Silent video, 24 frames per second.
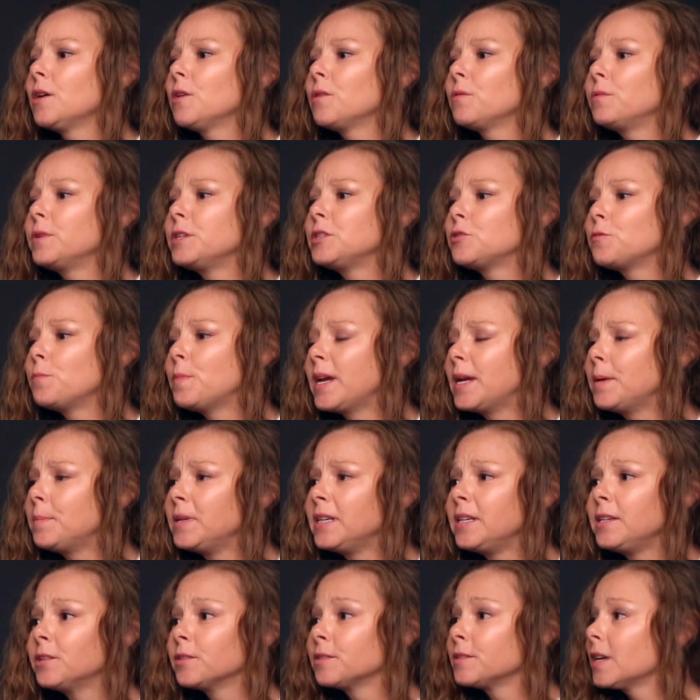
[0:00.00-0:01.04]
which may be
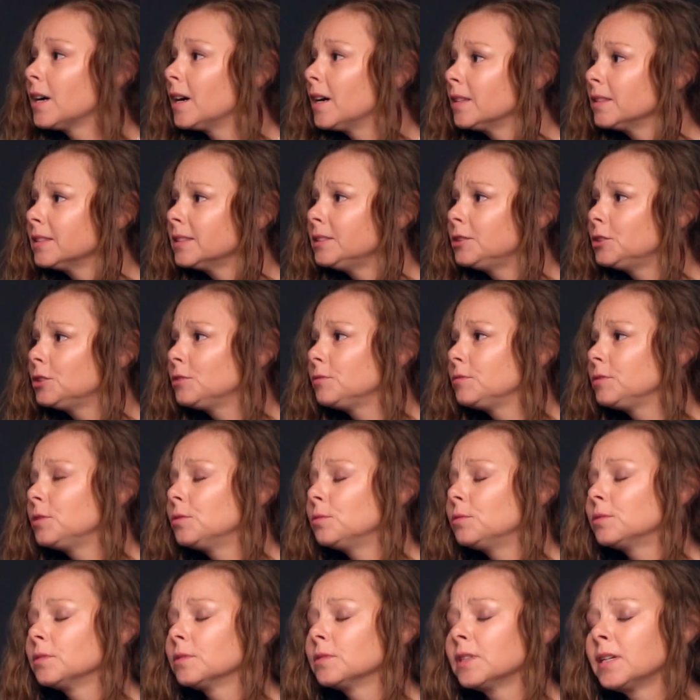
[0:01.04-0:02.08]
your knowledge,
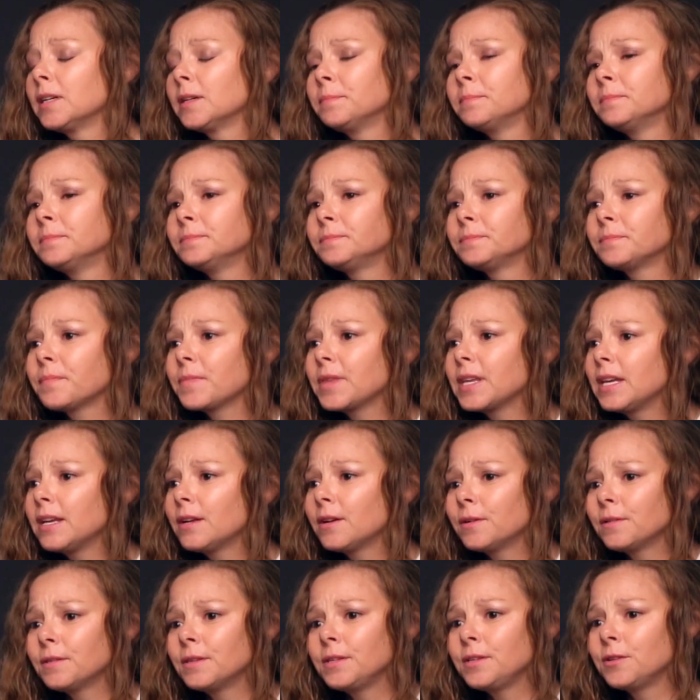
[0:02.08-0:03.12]
your you
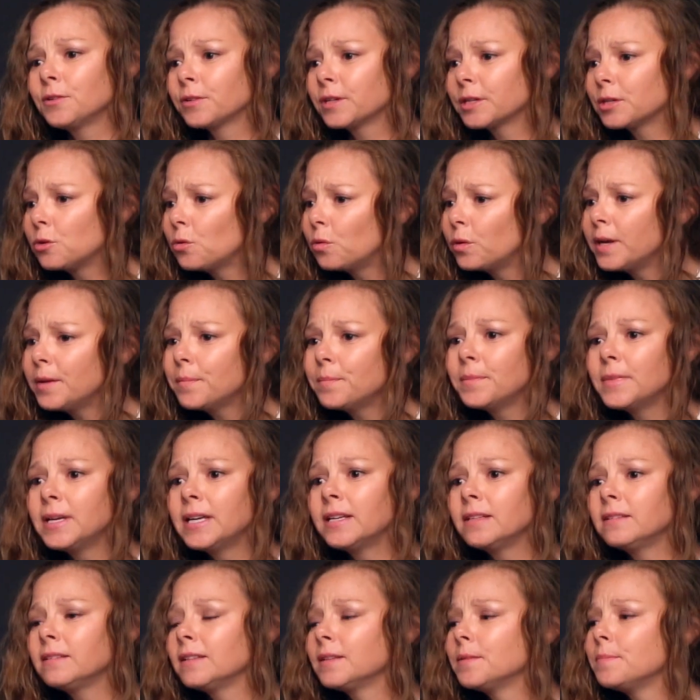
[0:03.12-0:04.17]
know, your
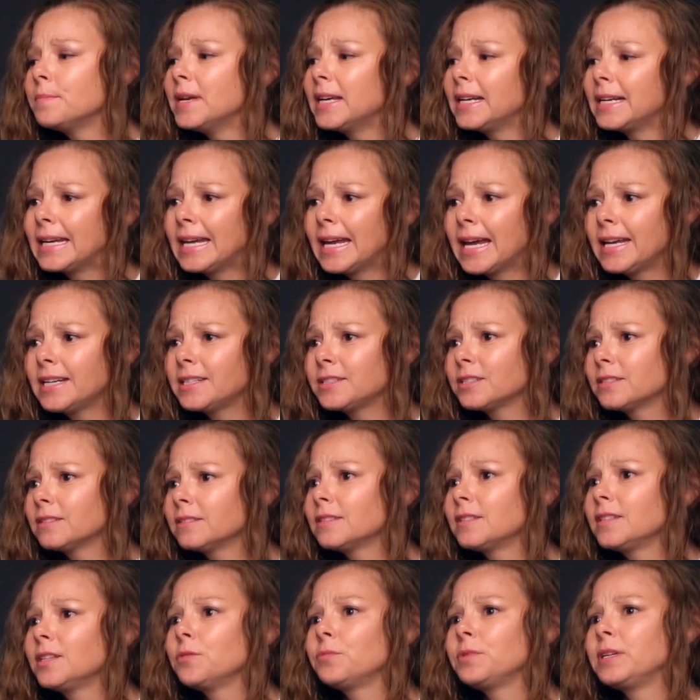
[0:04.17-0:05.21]
equipment, the
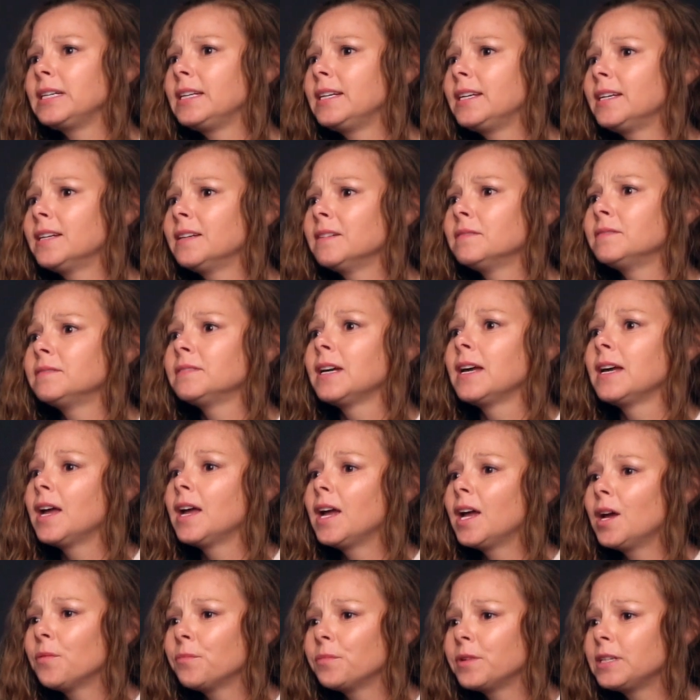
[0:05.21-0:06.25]
medications that we give,
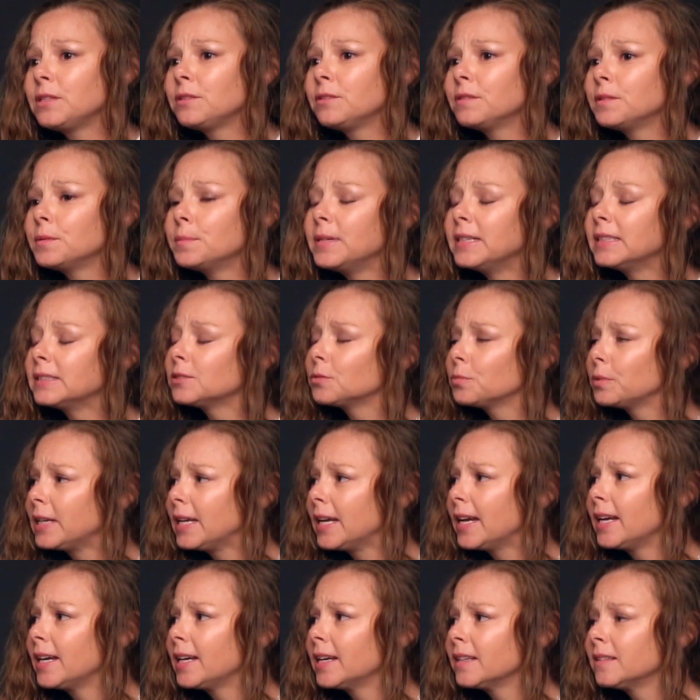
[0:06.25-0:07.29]
and we do the best we
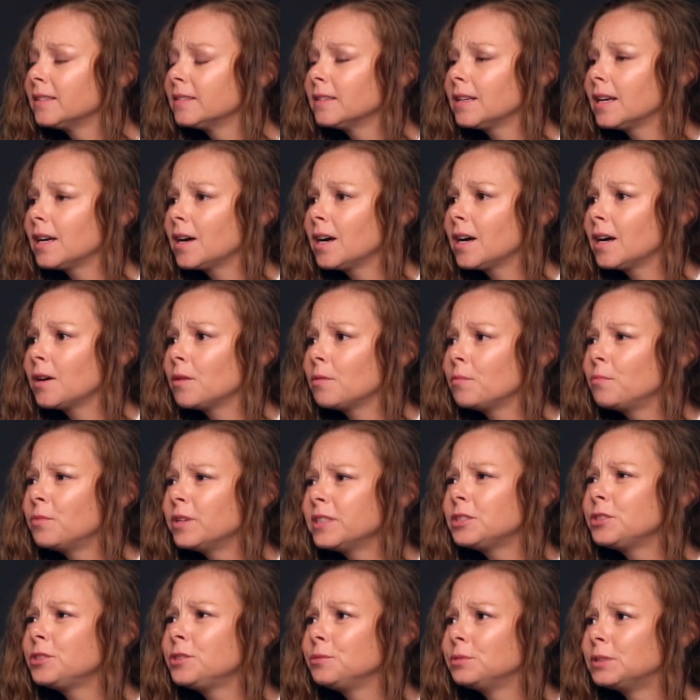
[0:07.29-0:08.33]
can.
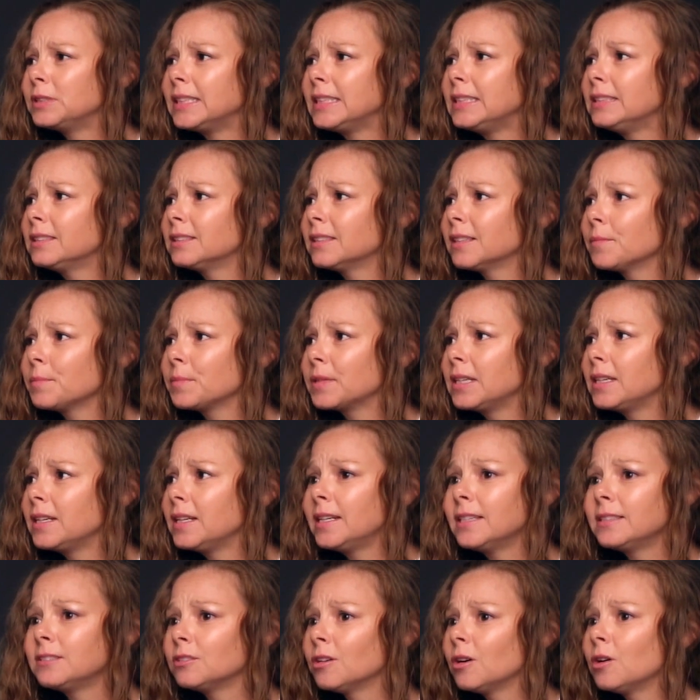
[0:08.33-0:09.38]
Once you see something,
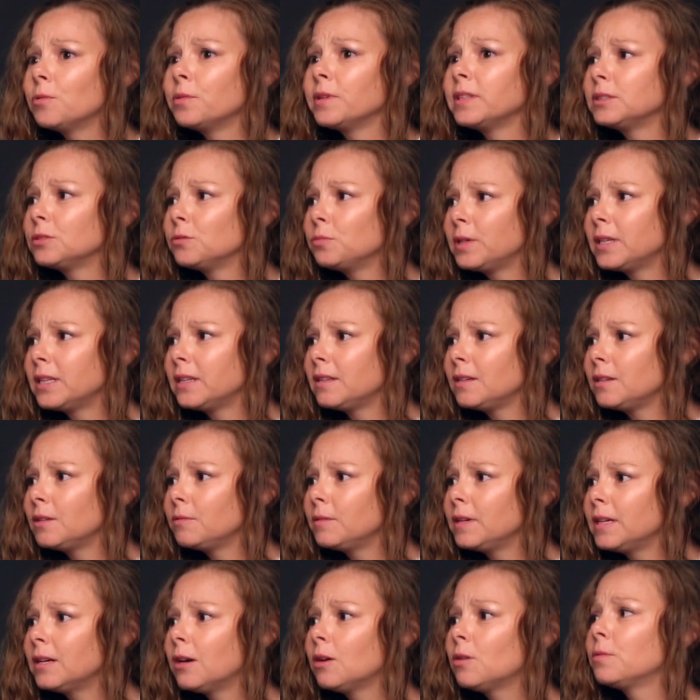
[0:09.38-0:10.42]
it's always with you.
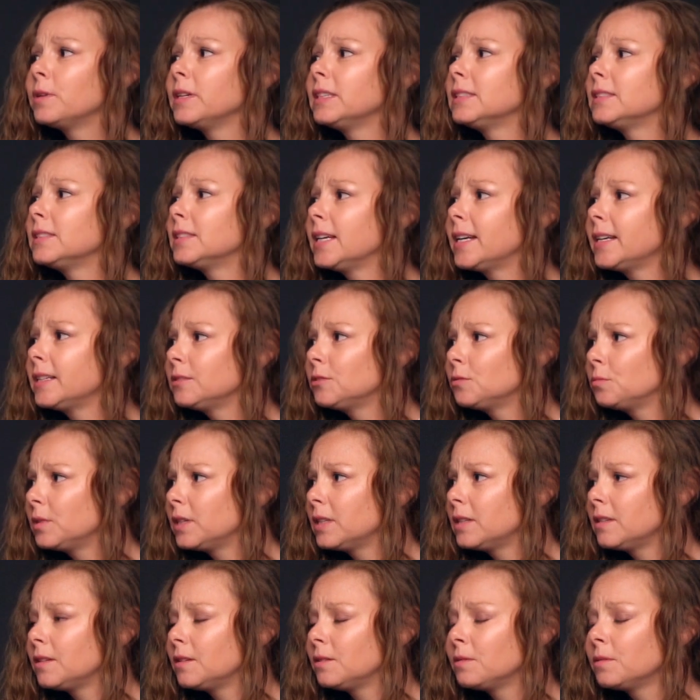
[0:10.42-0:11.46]
It always stays with
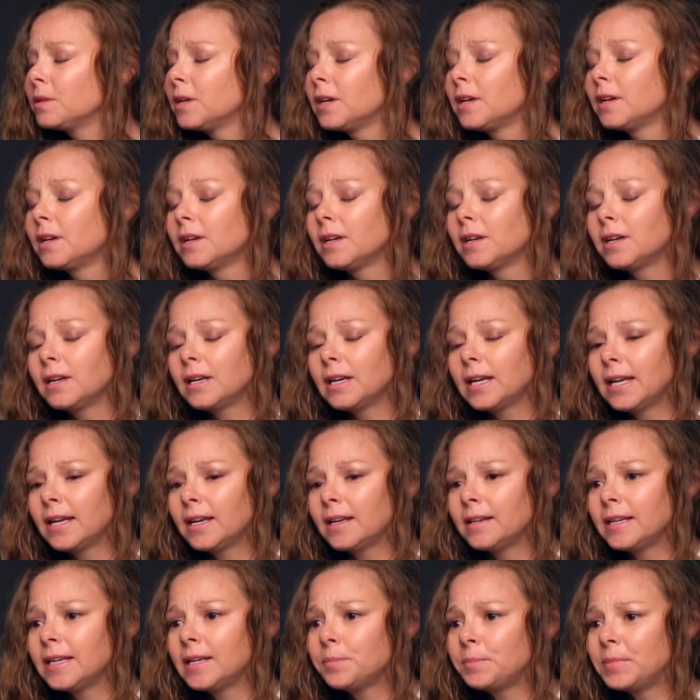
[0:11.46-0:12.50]
you,
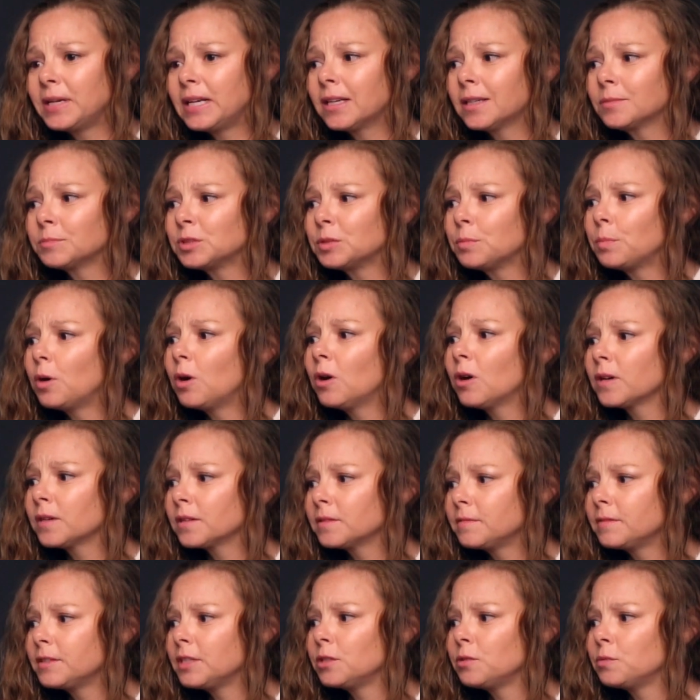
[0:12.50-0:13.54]
and it becomes a part
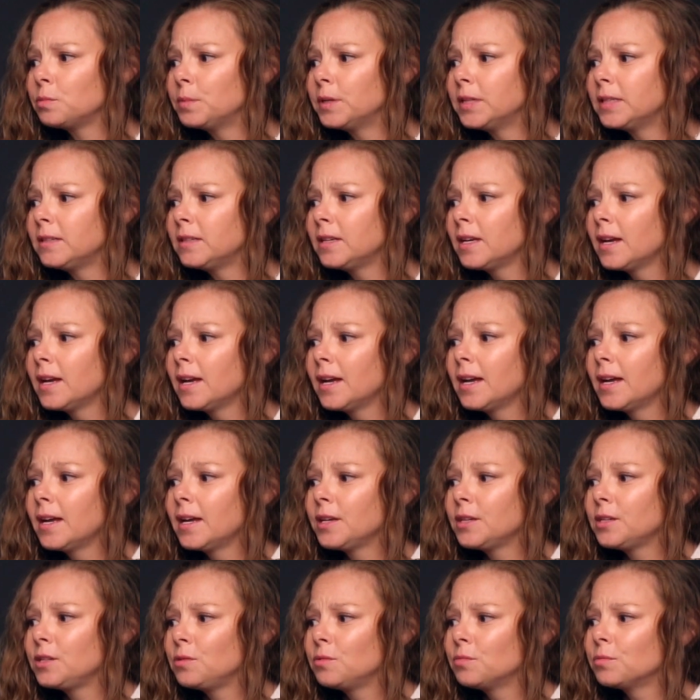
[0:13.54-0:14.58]
of you. But
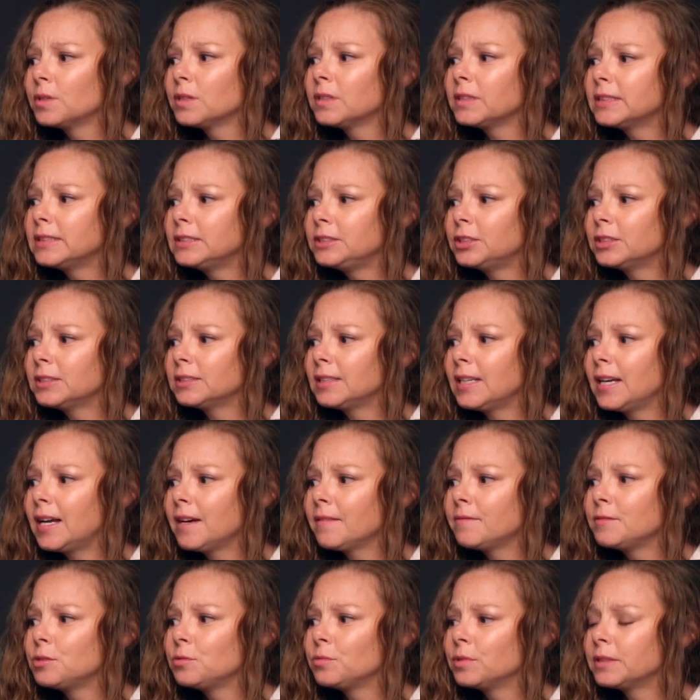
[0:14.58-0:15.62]
you really just
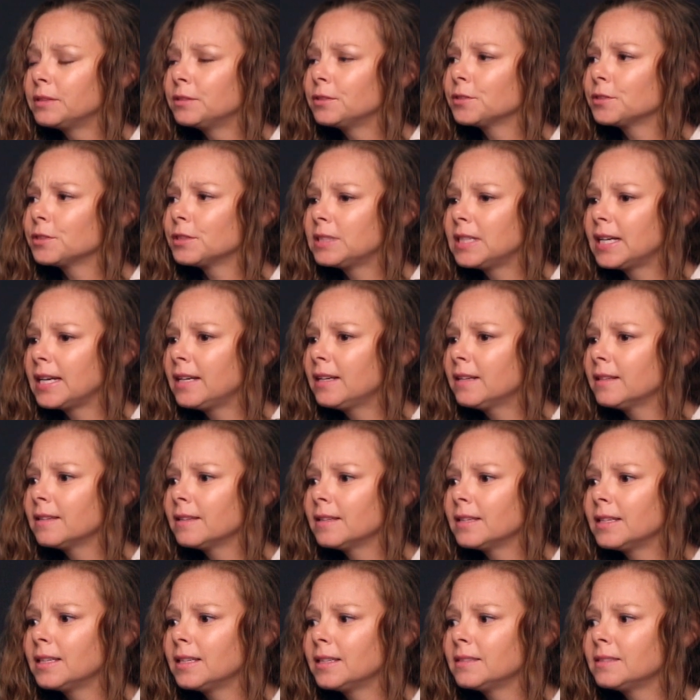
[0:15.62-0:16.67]
have to
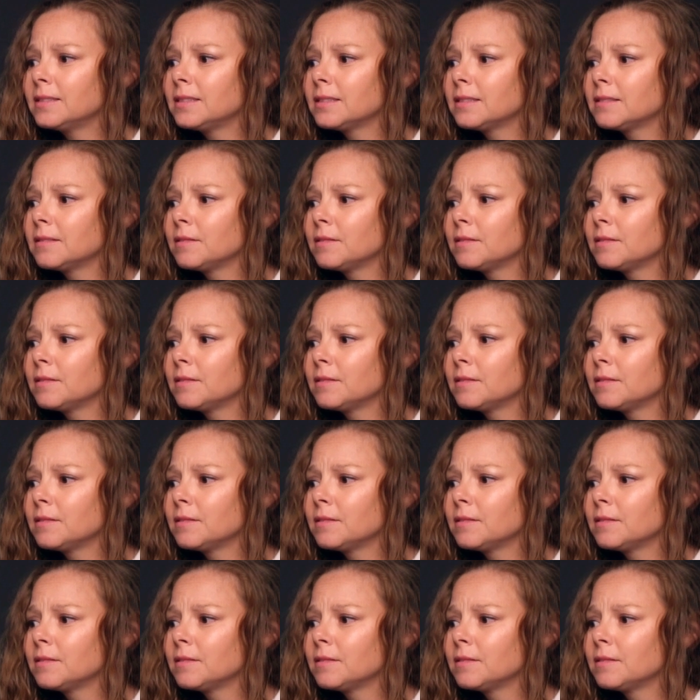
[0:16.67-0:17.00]
understand that